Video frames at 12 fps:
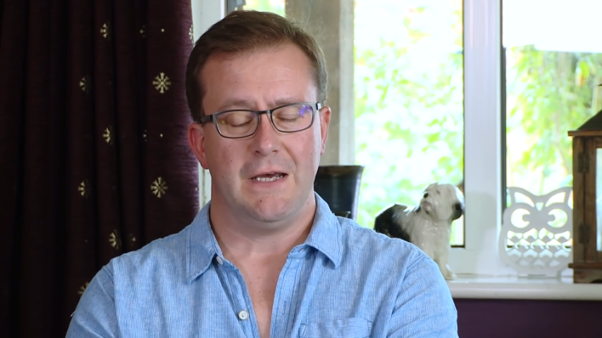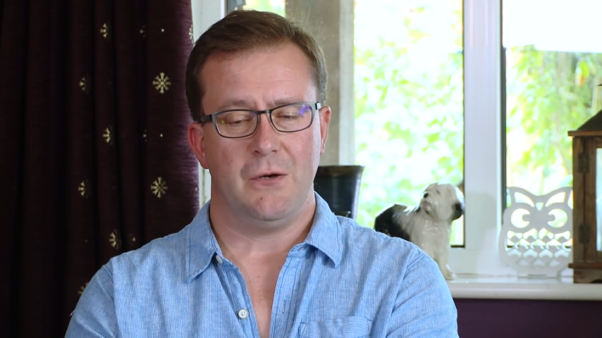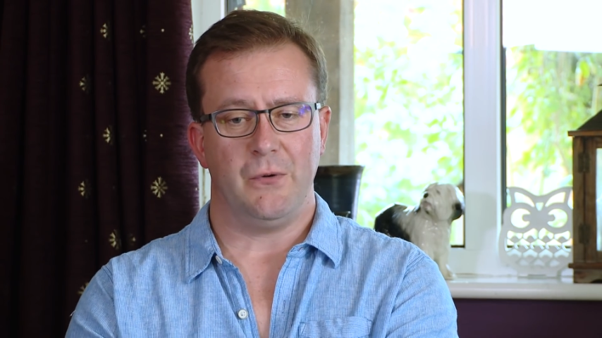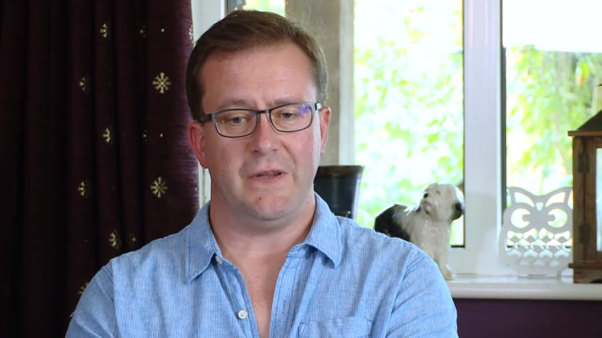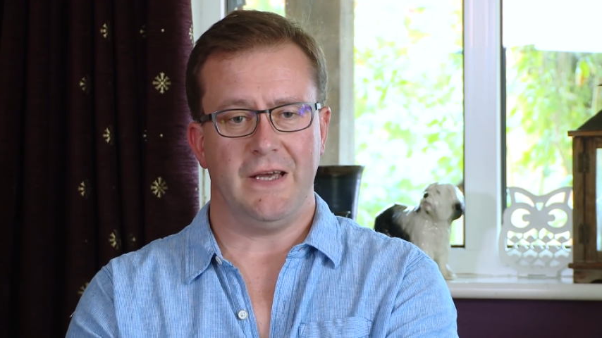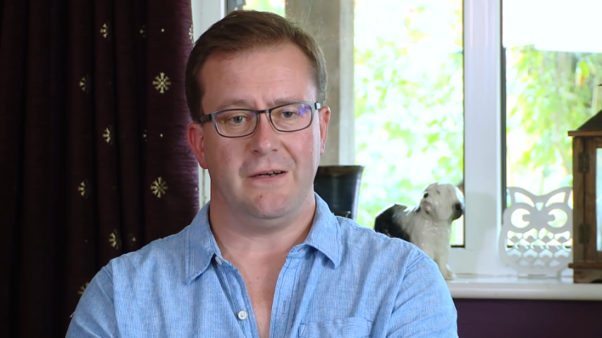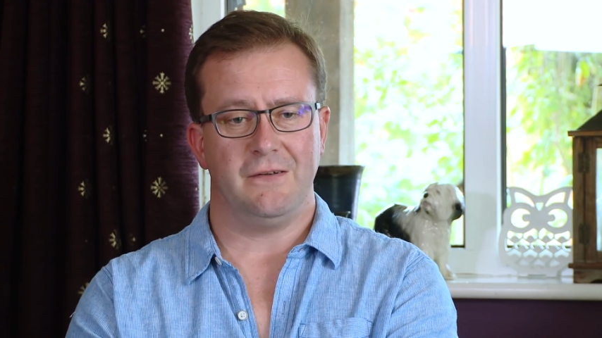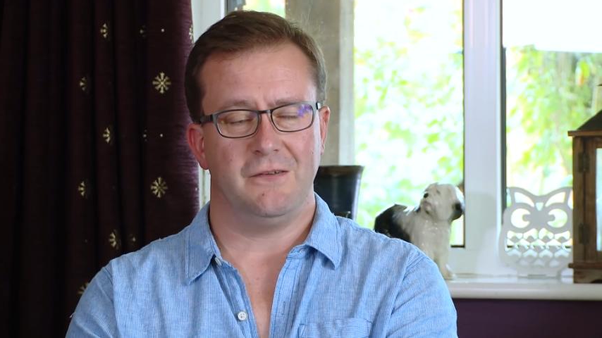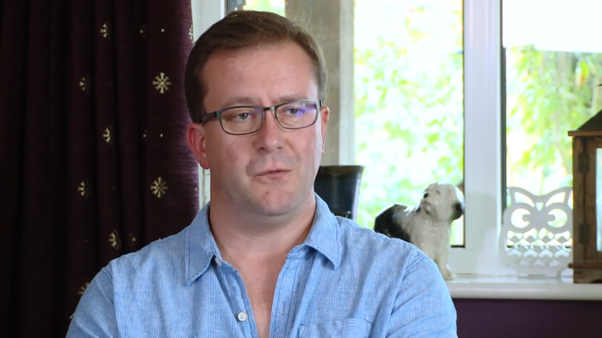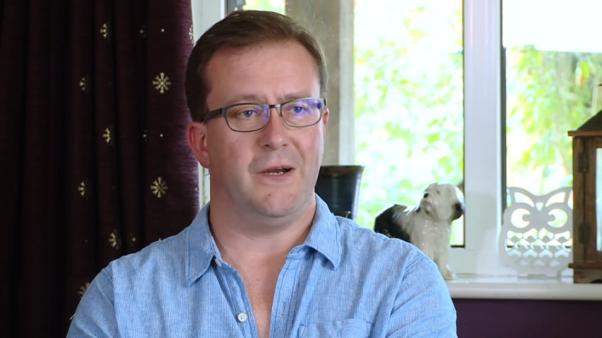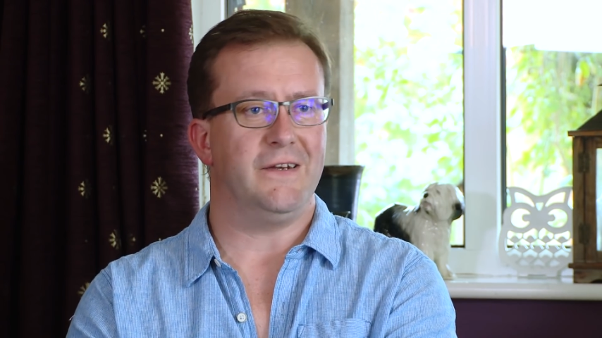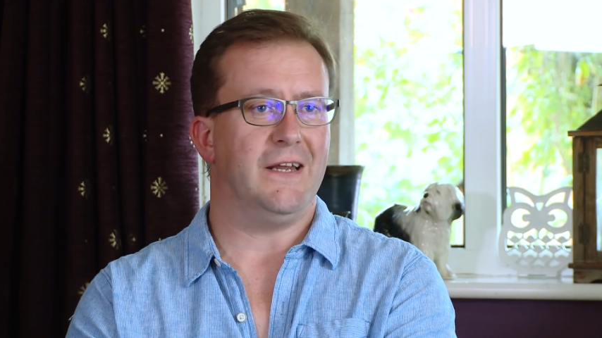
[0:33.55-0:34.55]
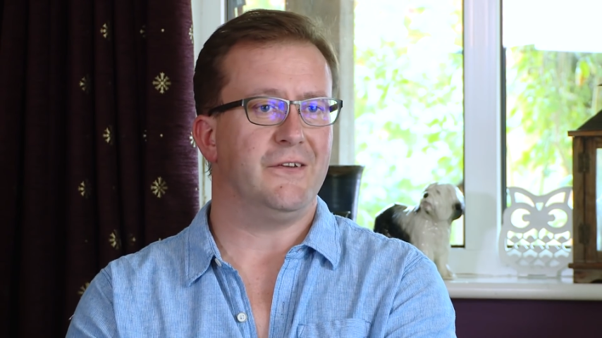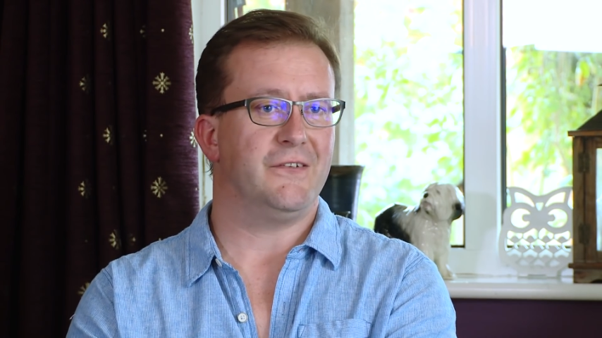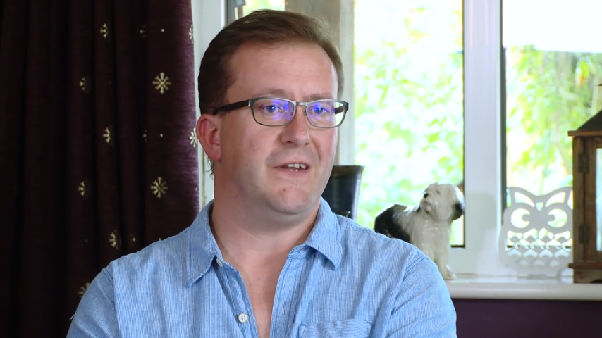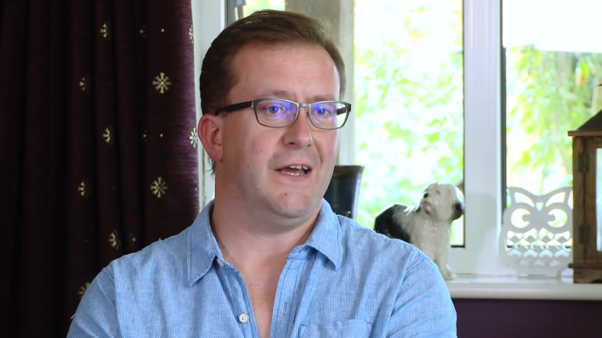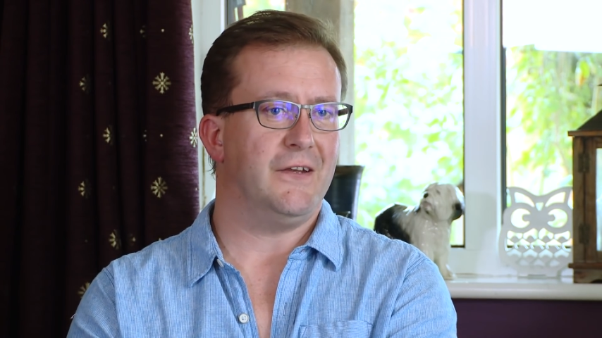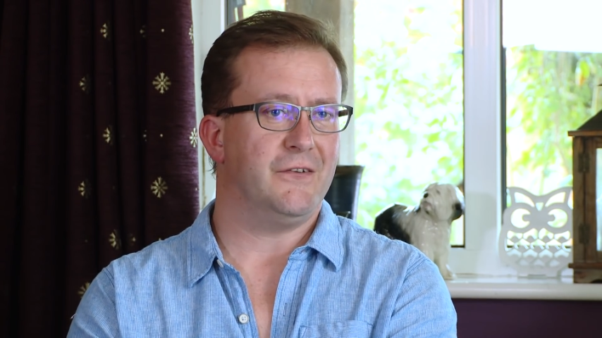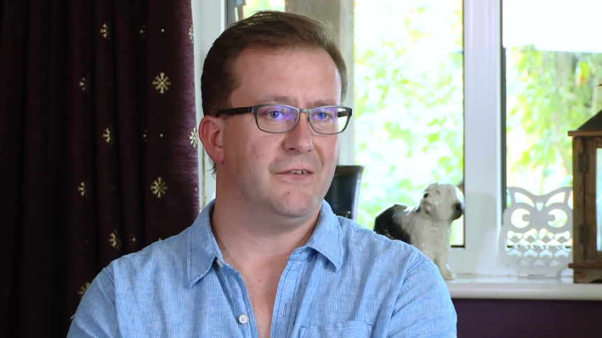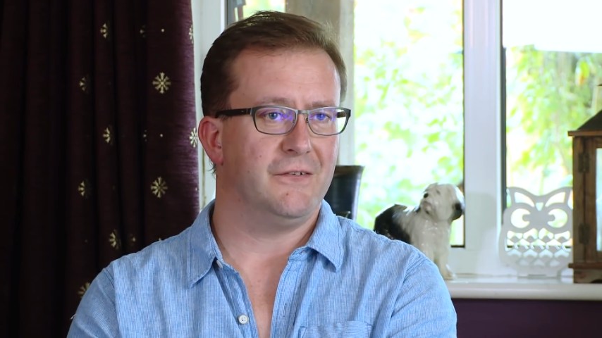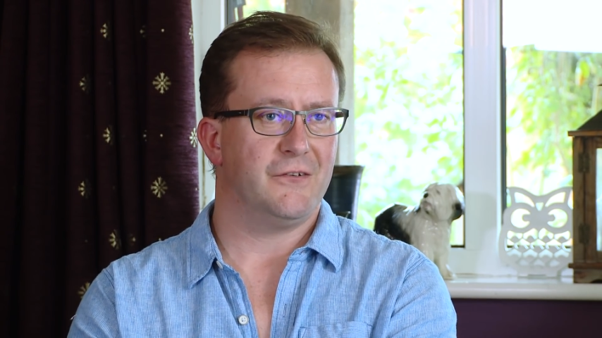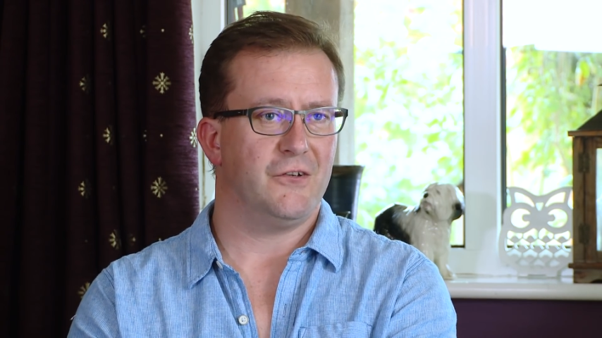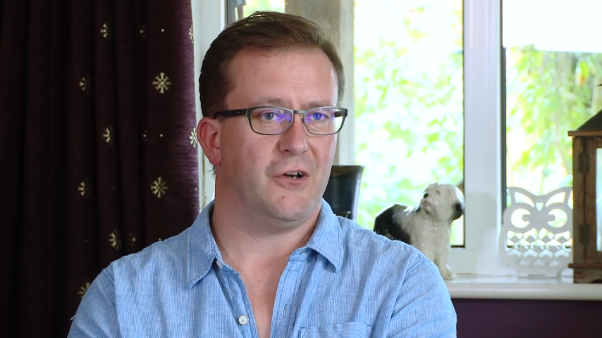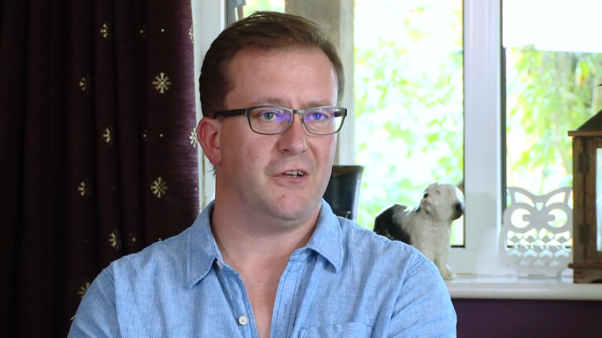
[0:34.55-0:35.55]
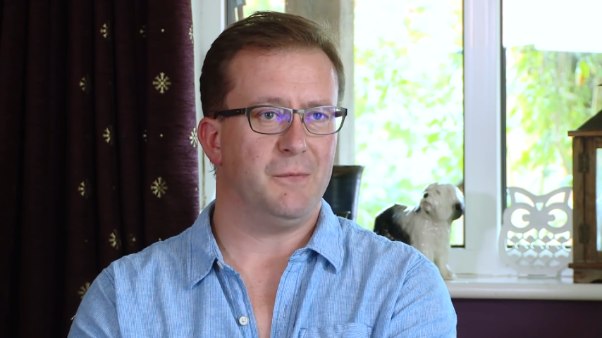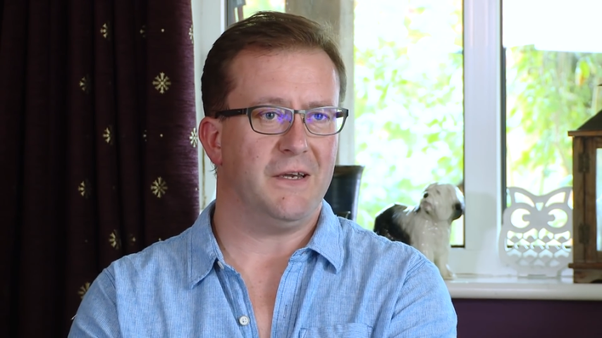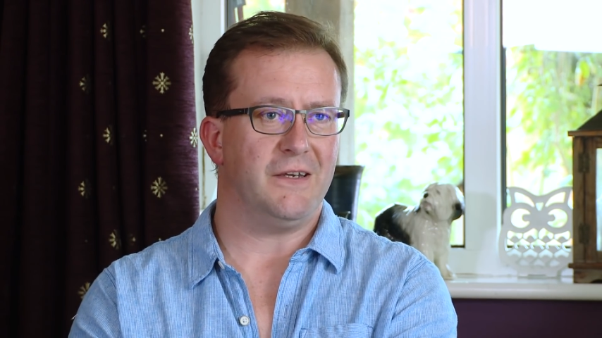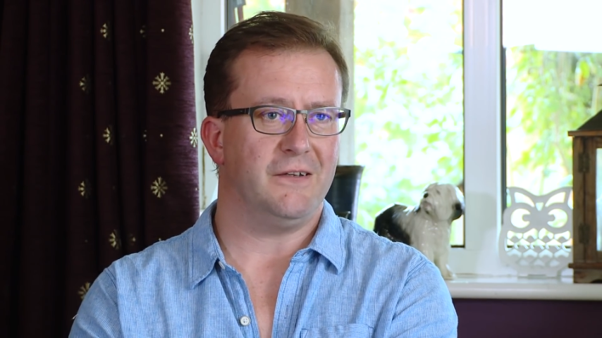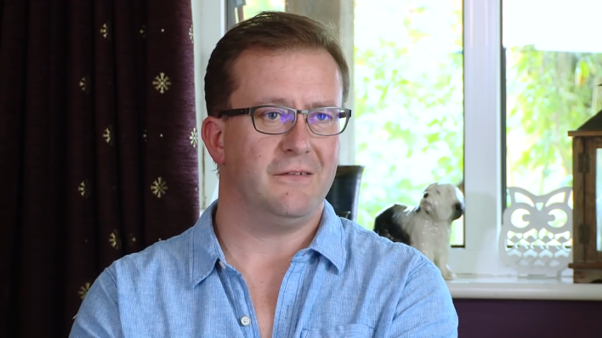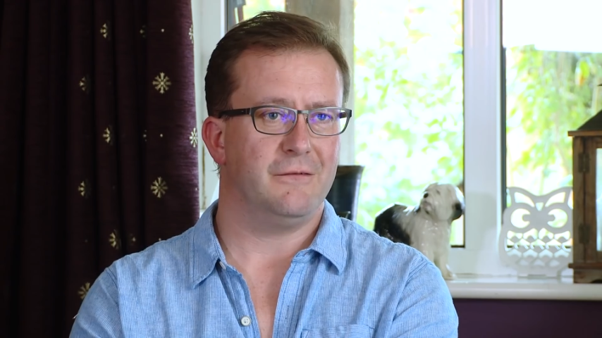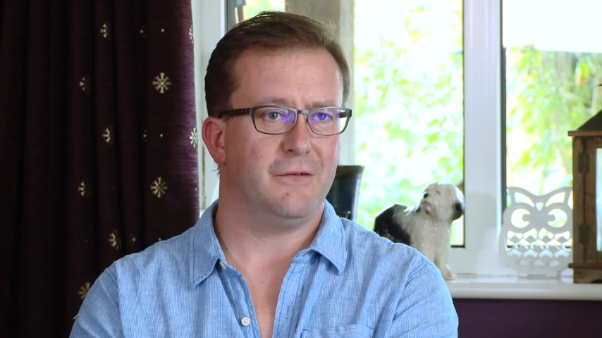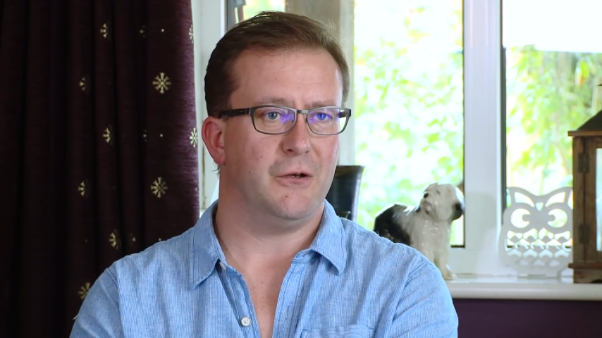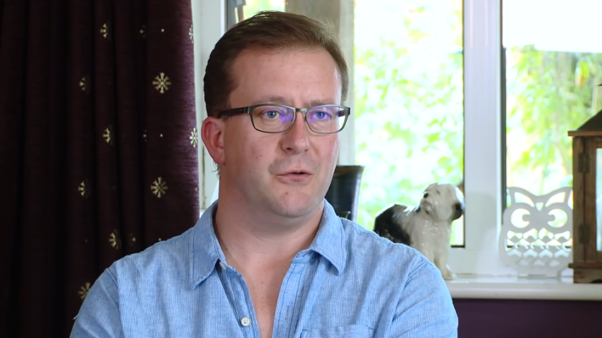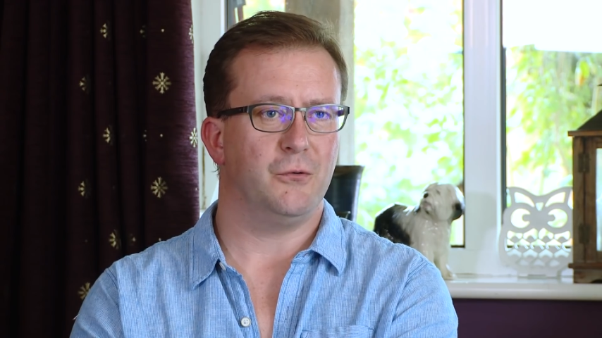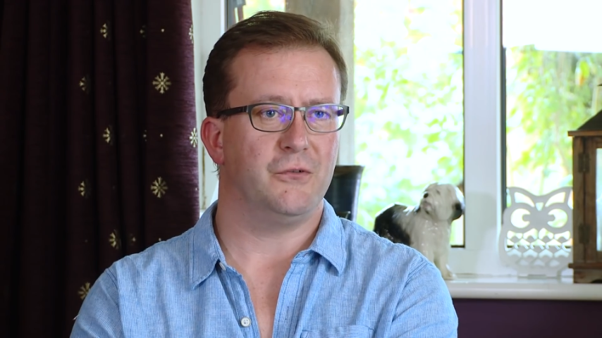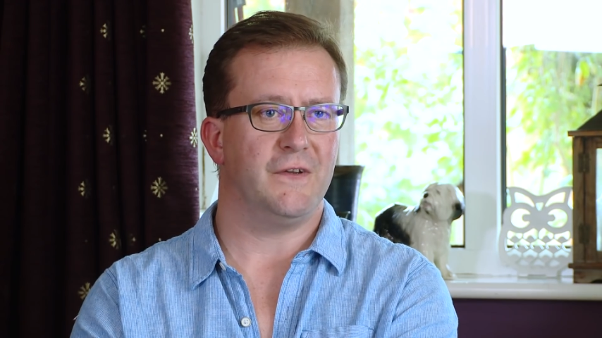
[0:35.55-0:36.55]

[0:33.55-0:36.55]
we then went downstairs and started making phone calls